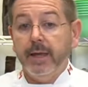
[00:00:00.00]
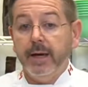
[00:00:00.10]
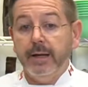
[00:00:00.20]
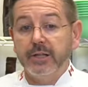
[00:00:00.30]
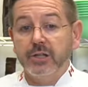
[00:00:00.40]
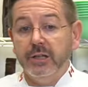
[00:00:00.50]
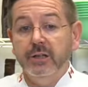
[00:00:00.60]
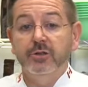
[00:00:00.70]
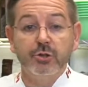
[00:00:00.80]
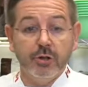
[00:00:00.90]
And
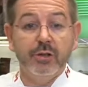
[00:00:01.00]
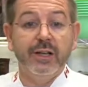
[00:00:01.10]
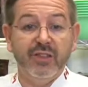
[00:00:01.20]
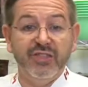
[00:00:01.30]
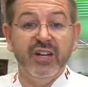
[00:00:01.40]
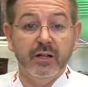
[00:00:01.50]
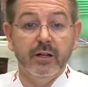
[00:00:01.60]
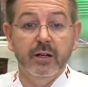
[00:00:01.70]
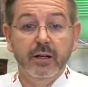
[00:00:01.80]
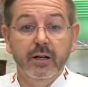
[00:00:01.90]
actually, the chocolate gets thicker.